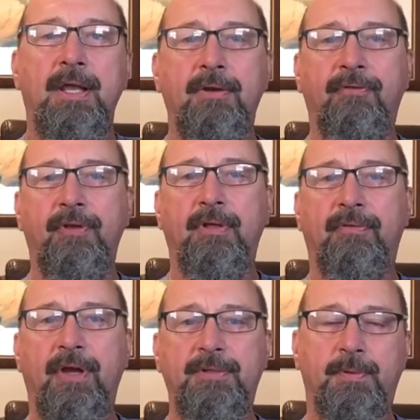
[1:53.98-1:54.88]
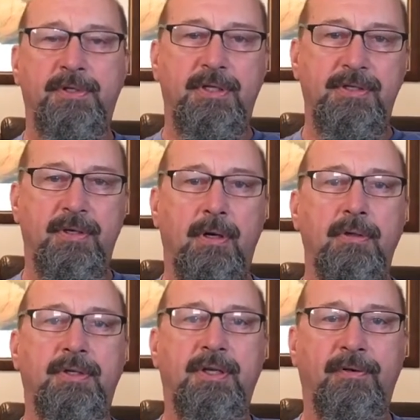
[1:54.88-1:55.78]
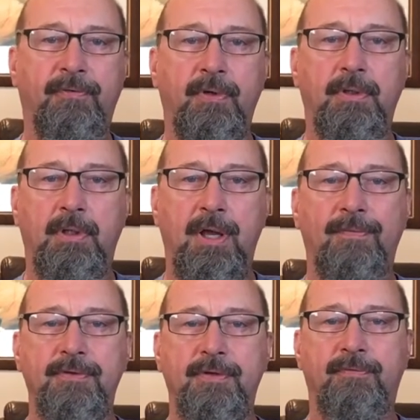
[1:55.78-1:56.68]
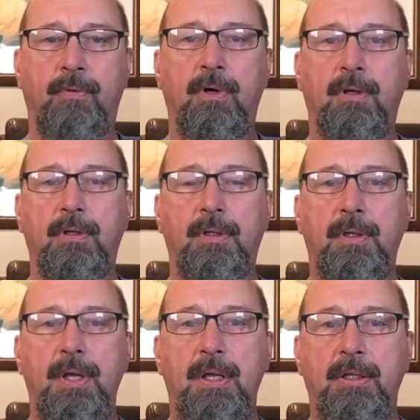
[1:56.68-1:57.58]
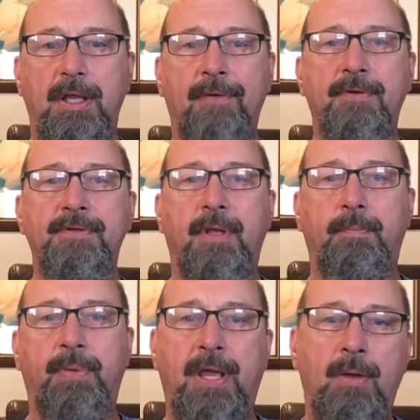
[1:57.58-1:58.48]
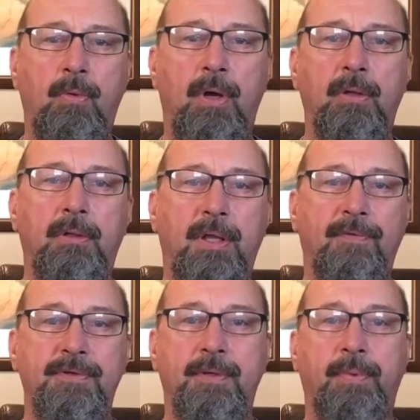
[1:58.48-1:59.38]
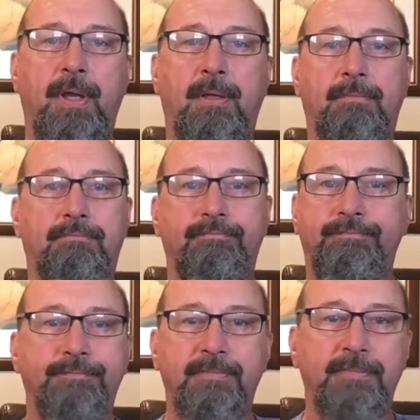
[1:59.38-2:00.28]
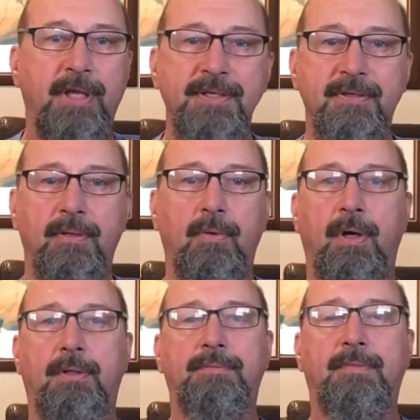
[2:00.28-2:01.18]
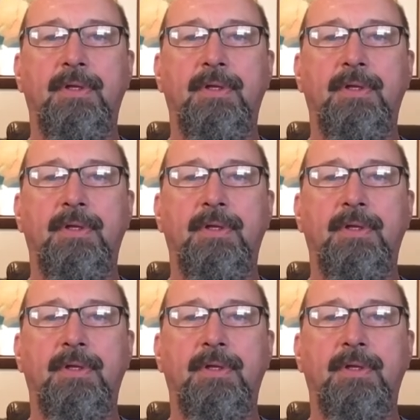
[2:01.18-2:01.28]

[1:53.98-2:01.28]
In your field of expertise, there are different levels of work. Levels that pay well and levels that pay less than well.